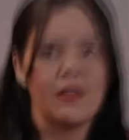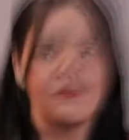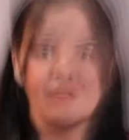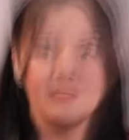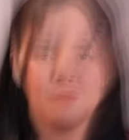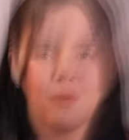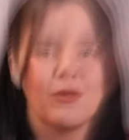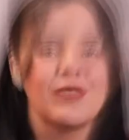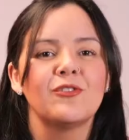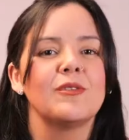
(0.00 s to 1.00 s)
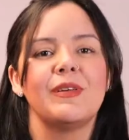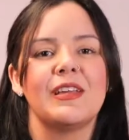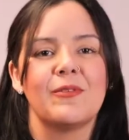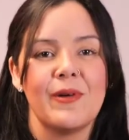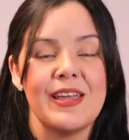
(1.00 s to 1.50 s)
invisible. This would be
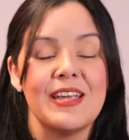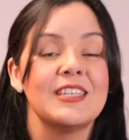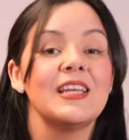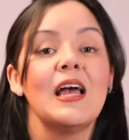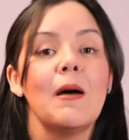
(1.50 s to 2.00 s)
great.